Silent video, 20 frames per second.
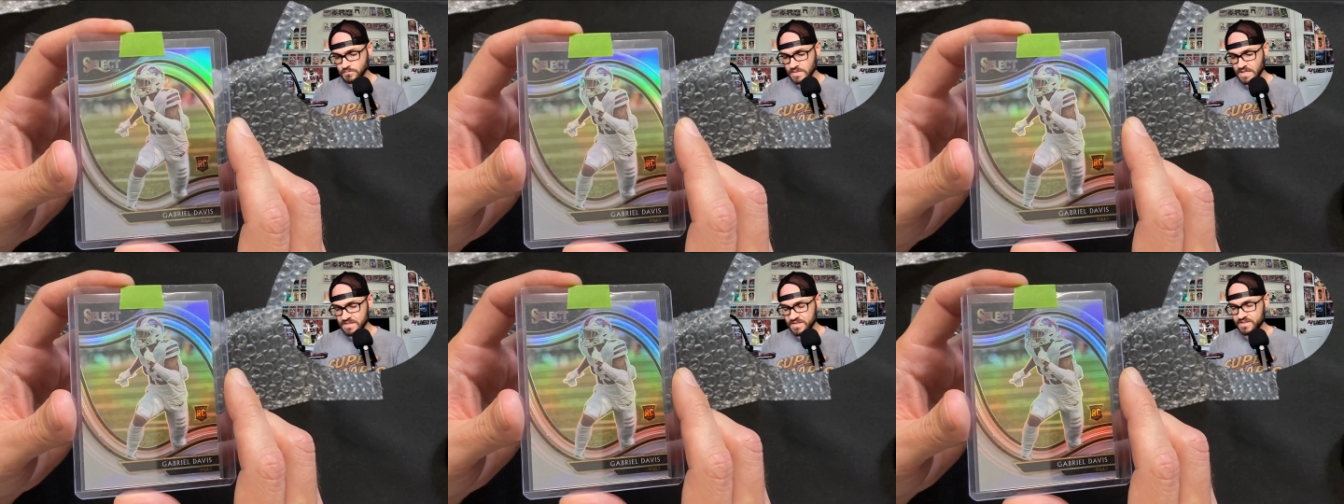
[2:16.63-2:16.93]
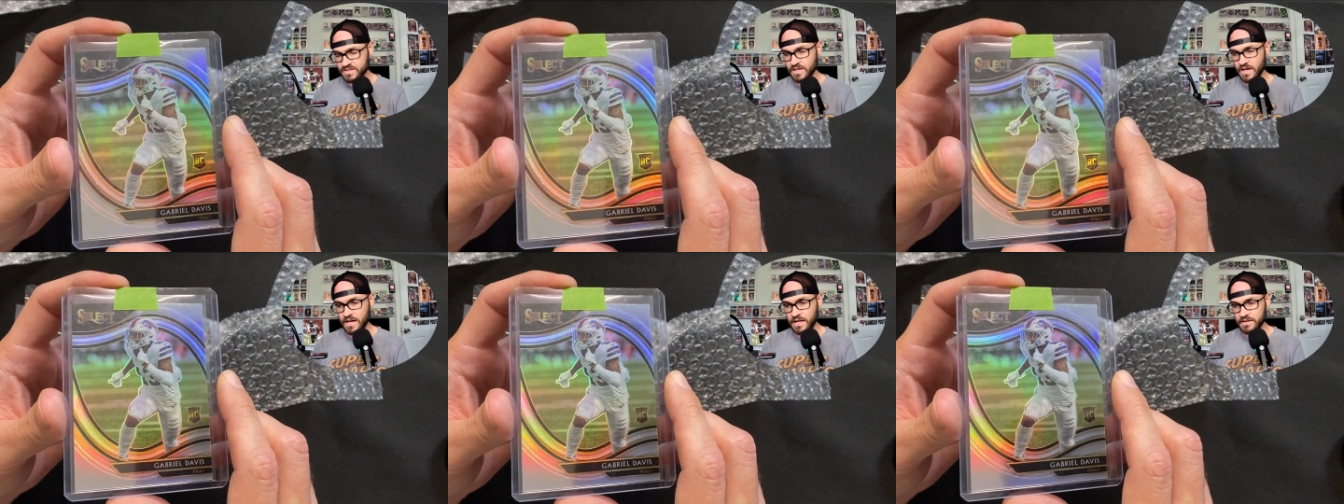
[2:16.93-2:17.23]

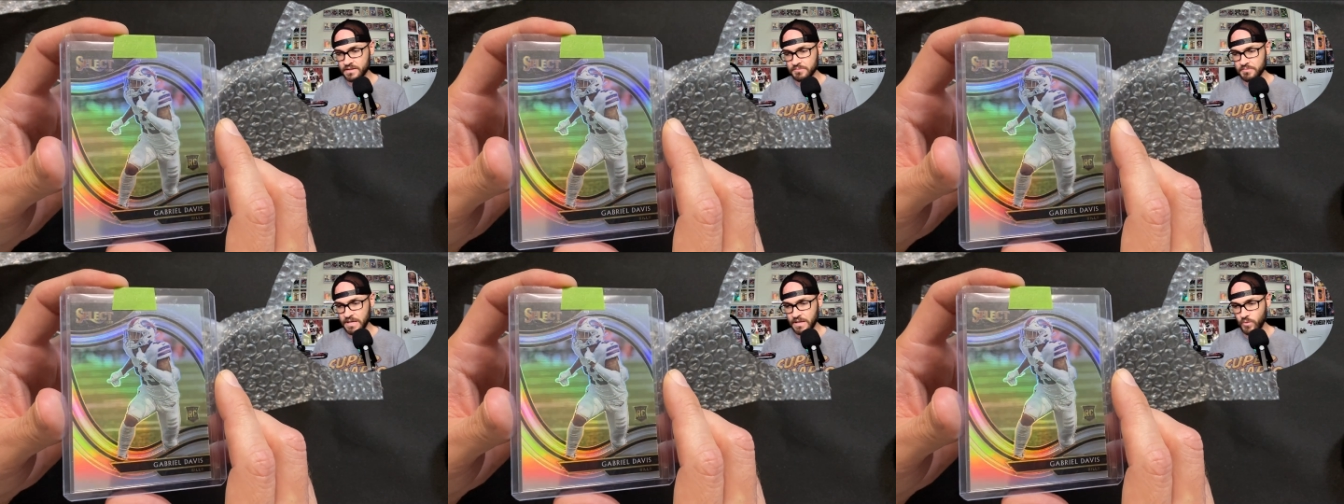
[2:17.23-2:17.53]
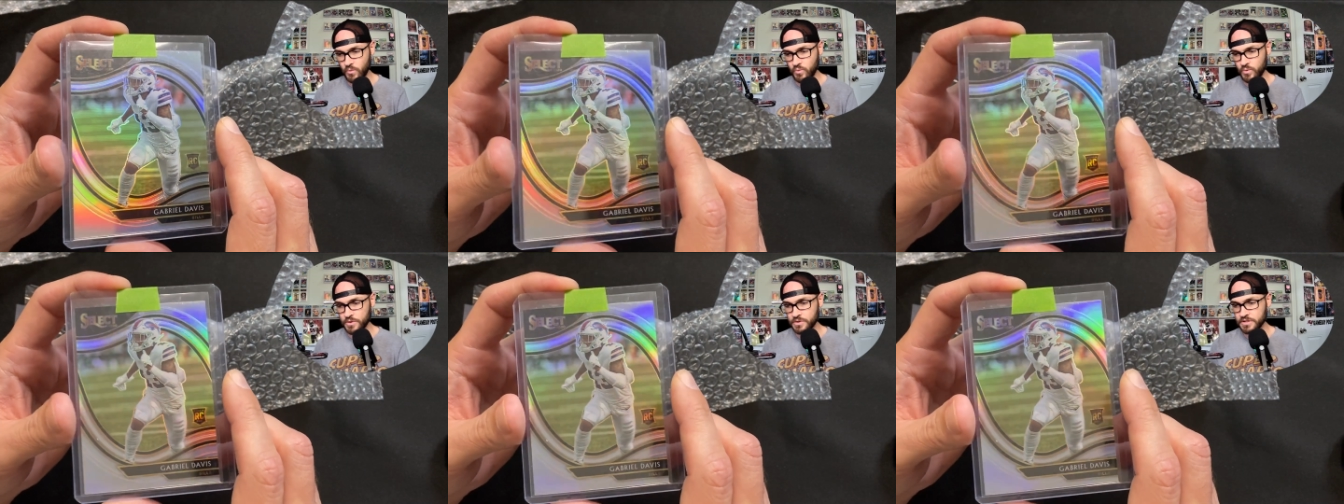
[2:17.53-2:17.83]
solid,
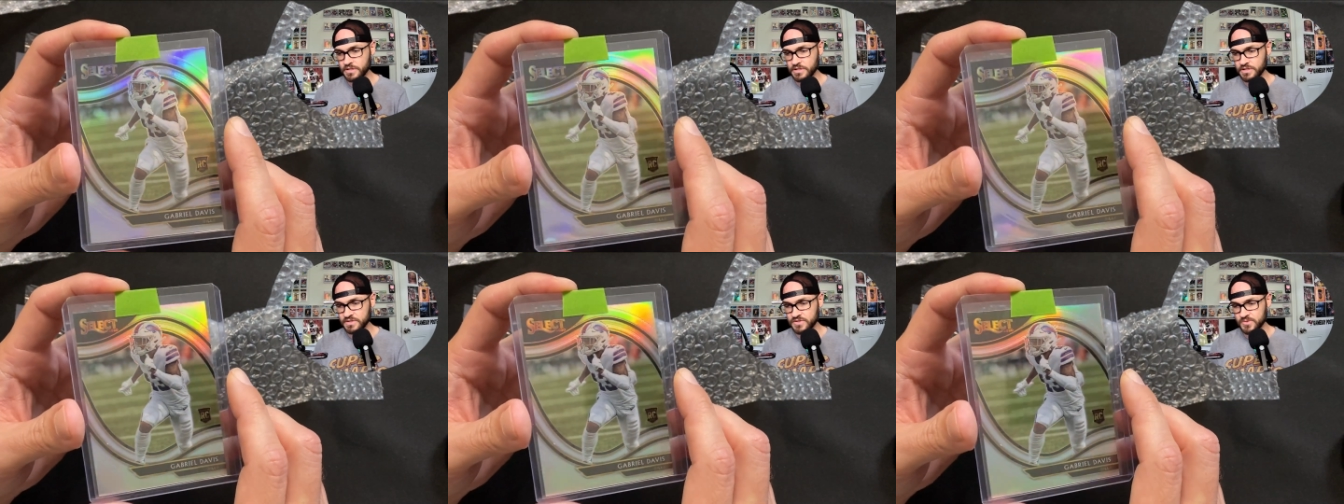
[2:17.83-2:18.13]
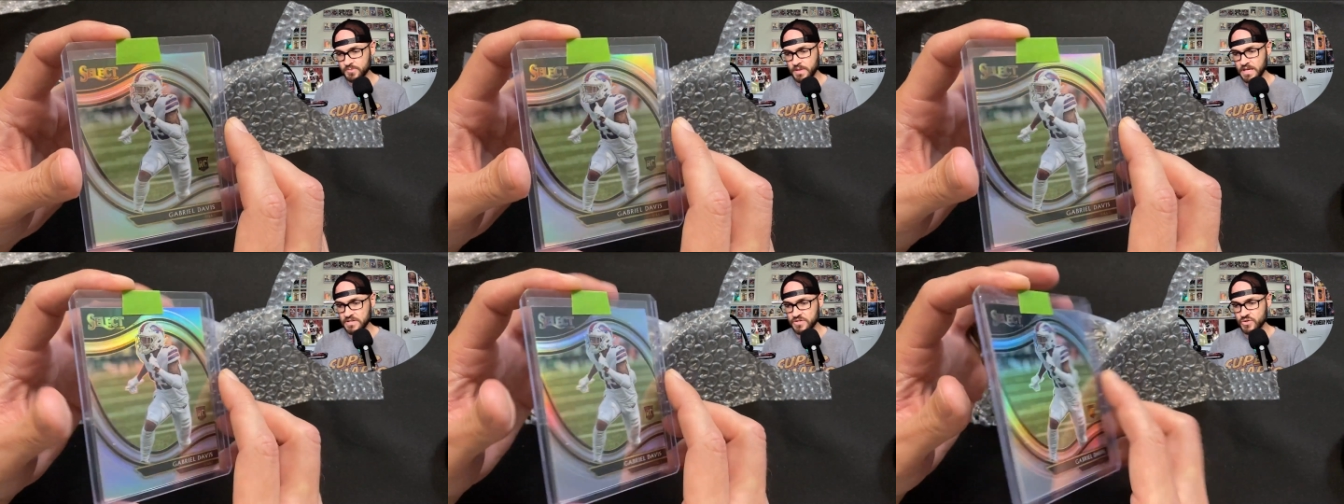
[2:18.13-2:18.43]
man. Really good
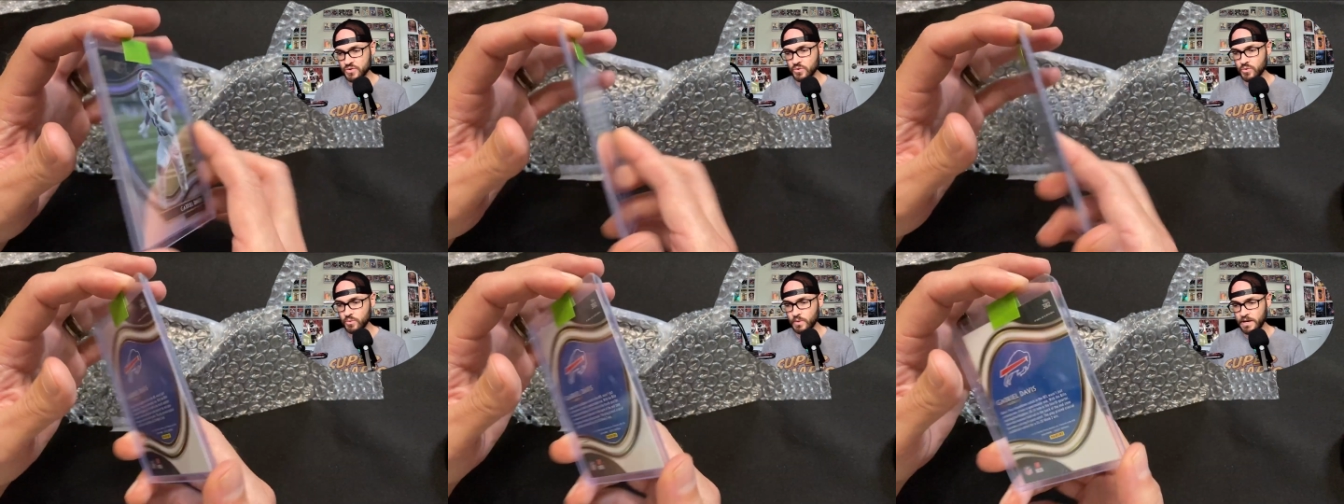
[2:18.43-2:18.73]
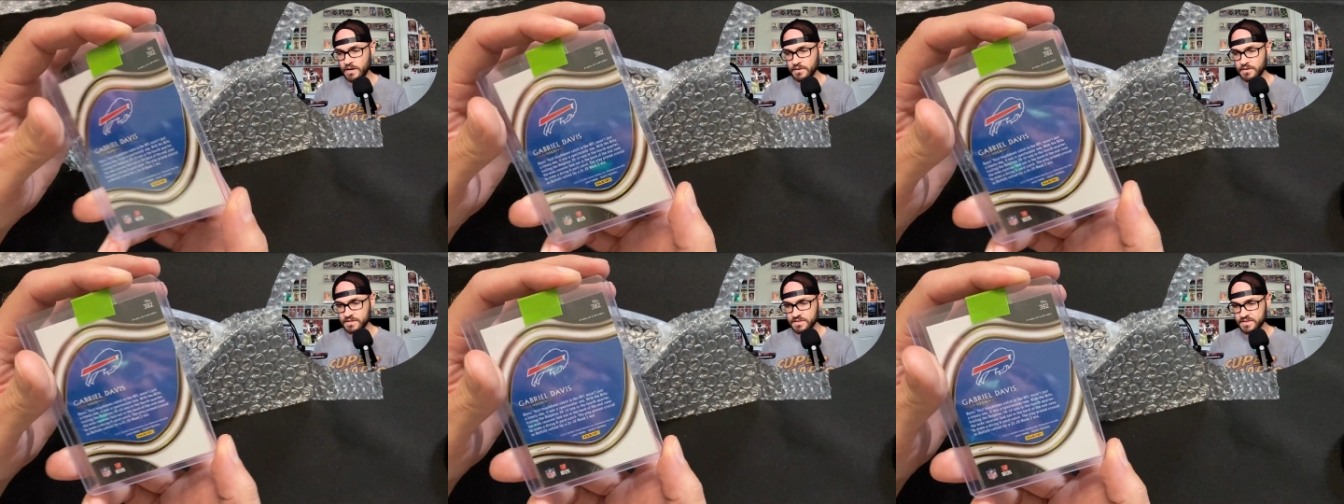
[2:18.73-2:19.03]
spatial
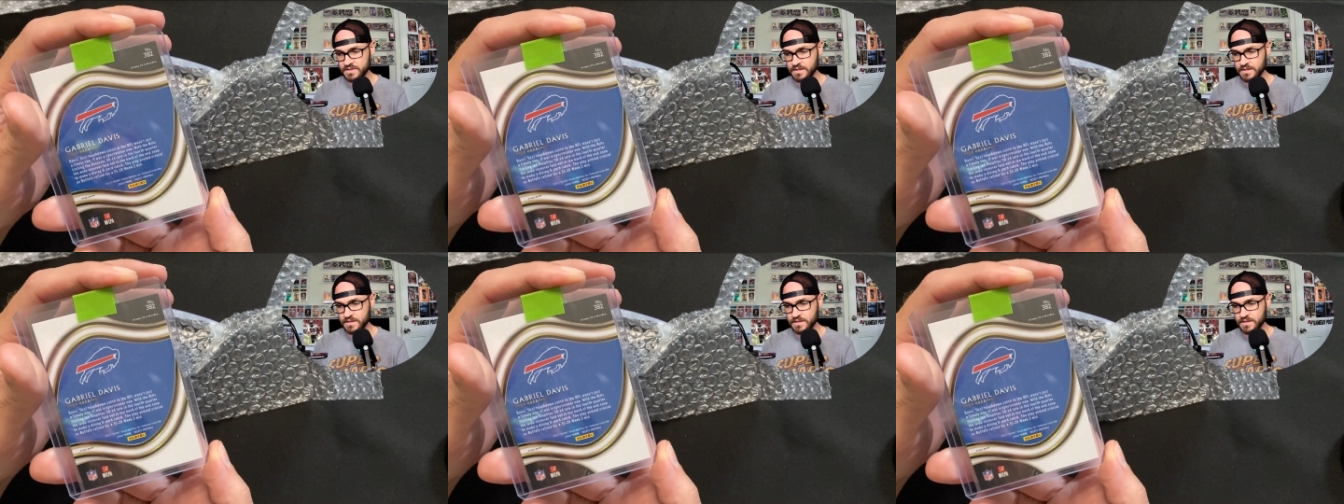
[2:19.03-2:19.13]
awareness.